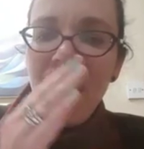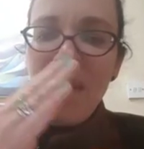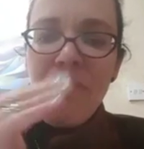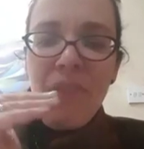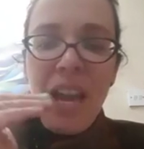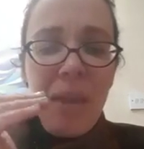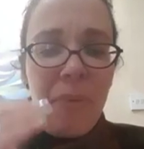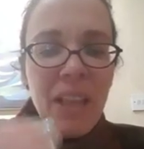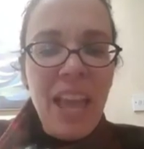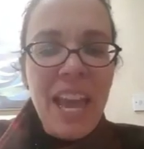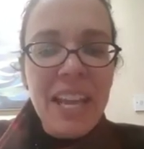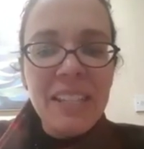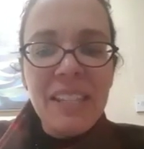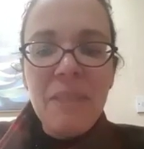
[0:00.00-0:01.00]
Available
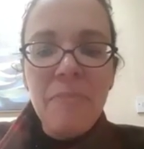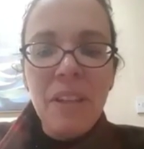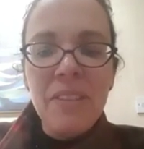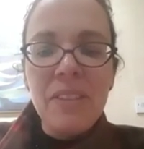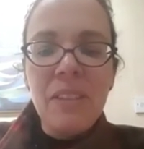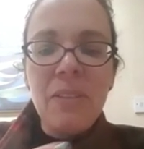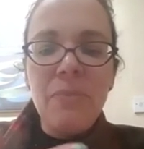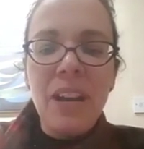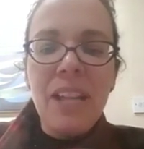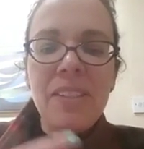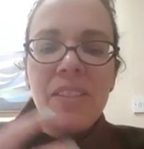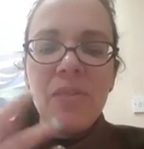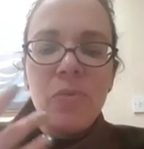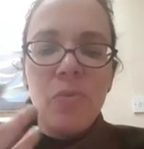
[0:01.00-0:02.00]
18 months in
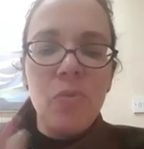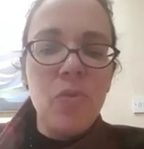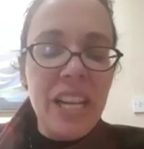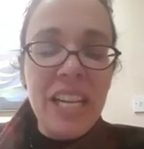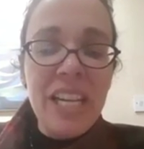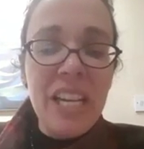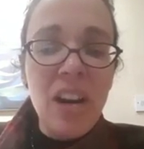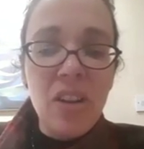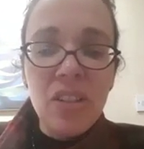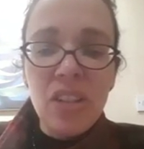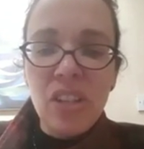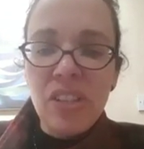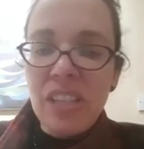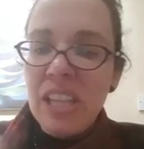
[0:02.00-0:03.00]
advance, really long
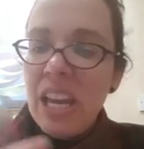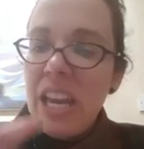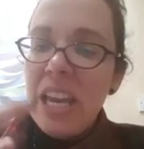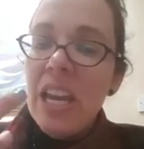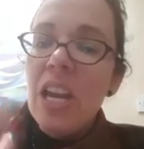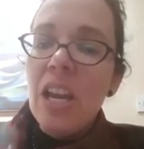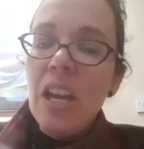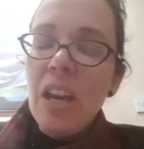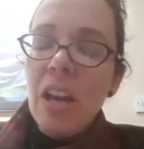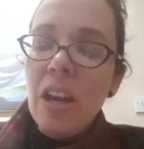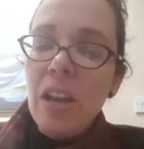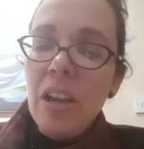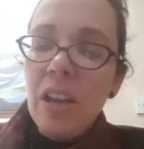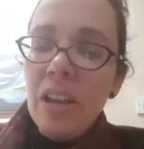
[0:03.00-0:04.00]
dossier
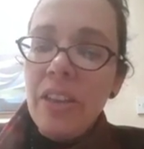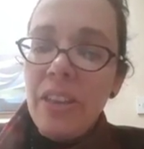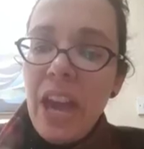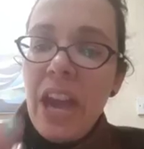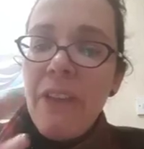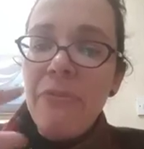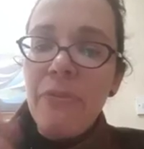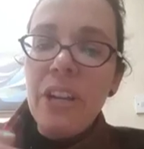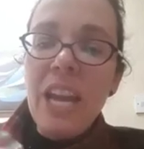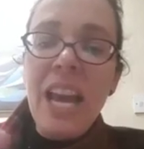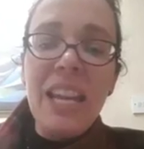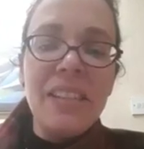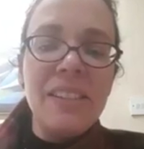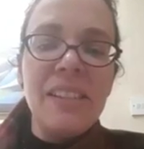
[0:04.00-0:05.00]
there for
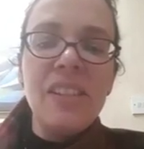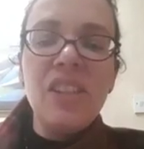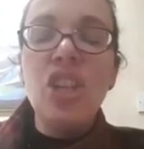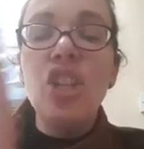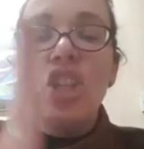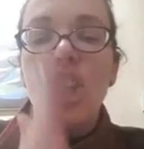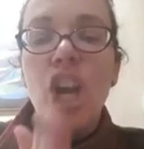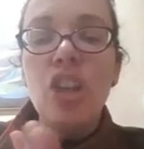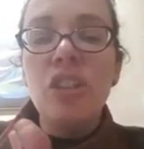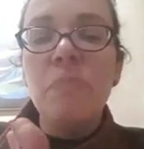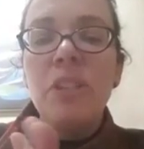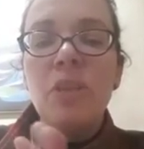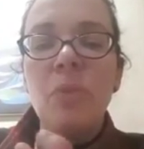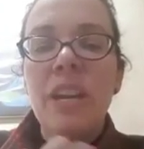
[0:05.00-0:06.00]
analysis. So you chose
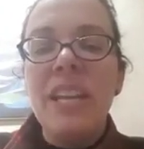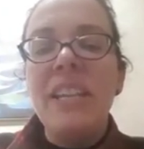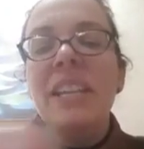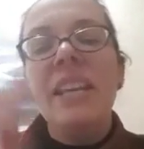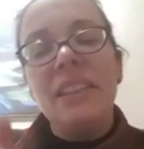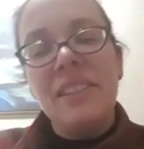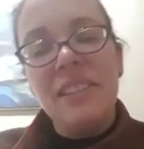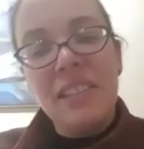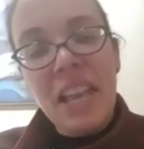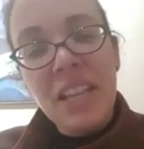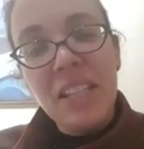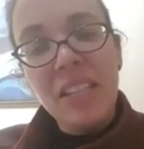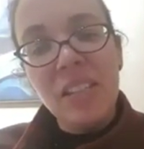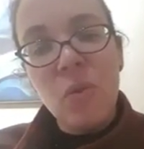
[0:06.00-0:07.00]
between
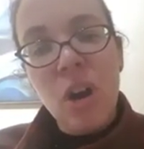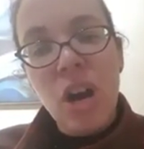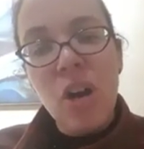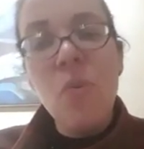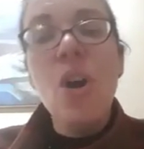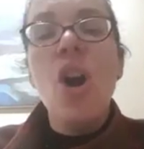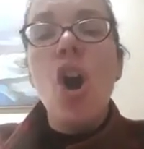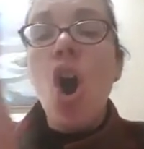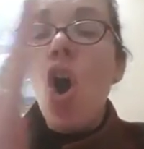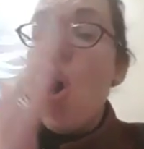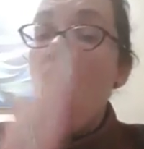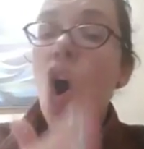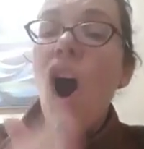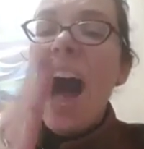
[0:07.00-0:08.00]
status quo
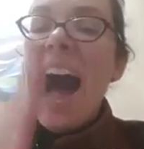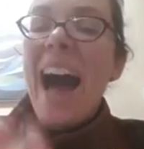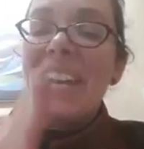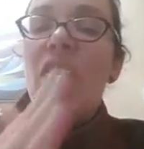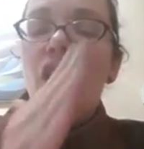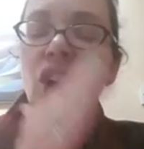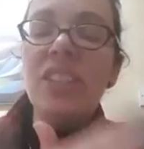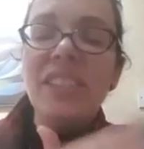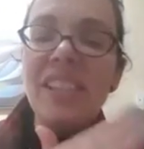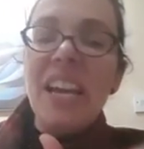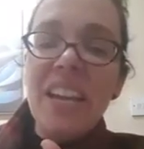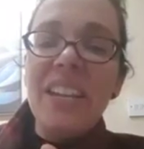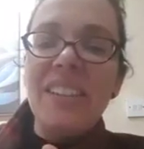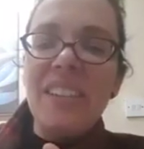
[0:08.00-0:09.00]
or an
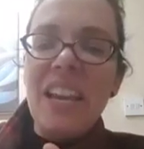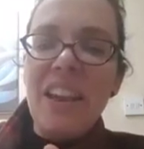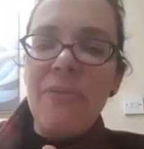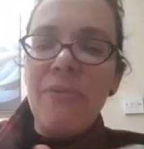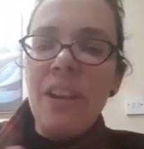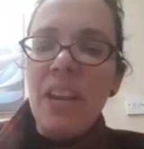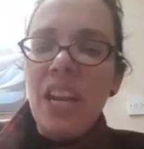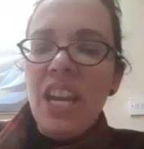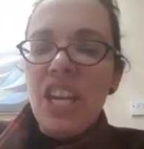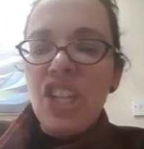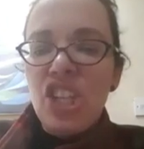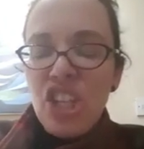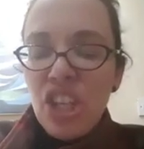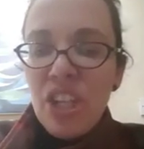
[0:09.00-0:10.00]
alternative. It
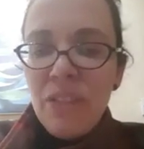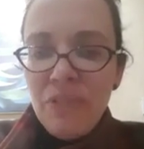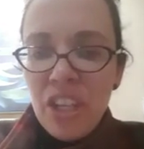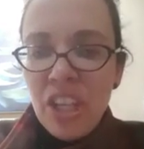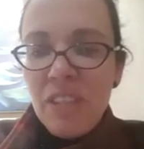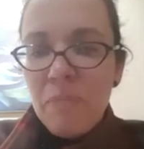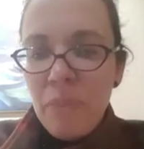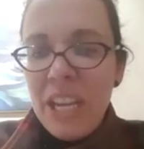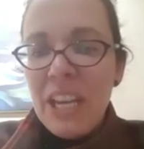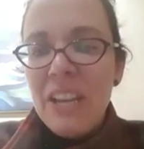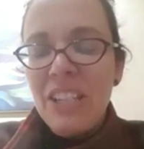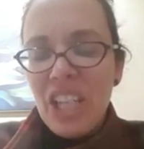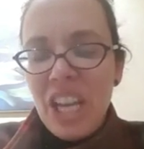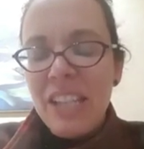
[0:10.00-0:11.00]
shouldn't have just been
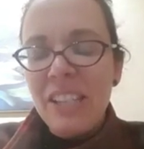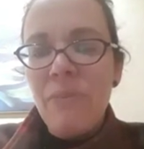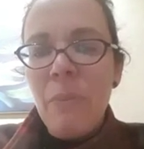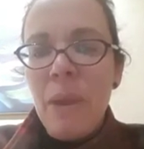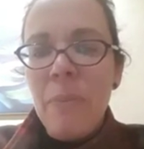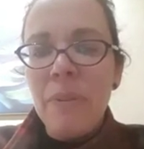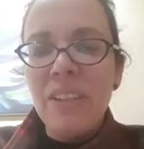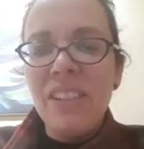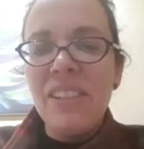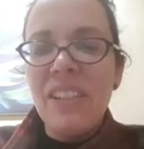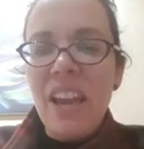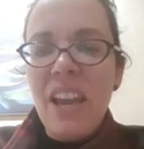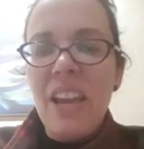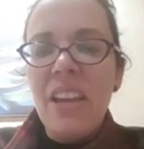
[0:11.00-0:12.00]
a chance for people to
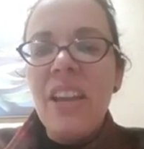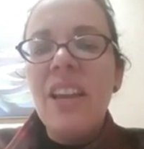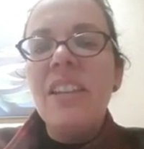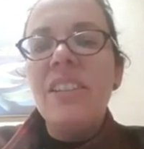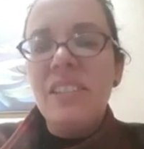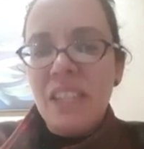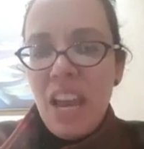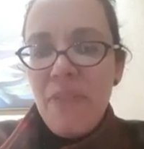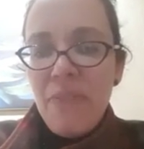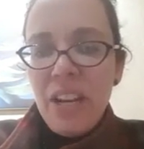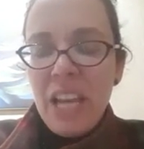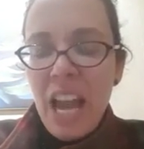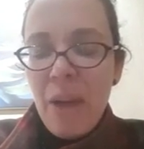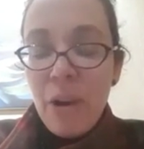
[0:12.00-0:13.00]
say,
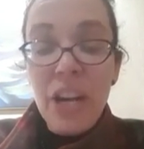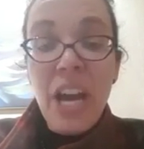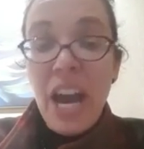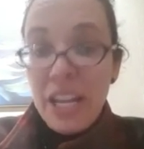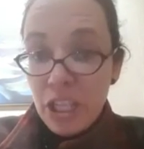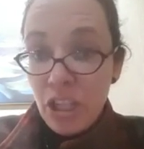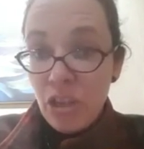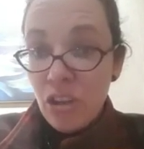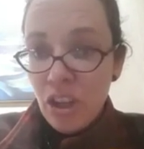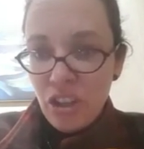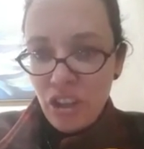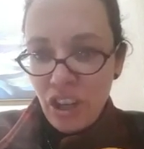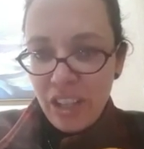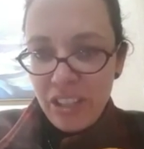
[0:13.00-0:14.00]
David Cameron, I do not
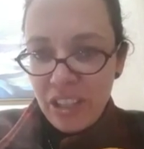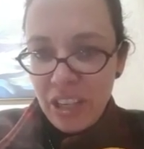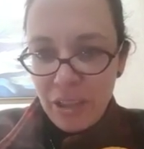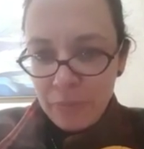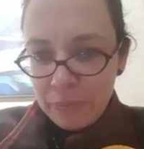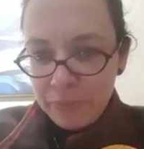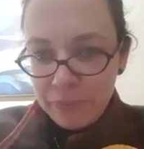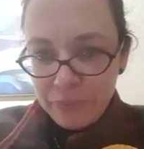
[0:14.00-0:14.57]
trust you.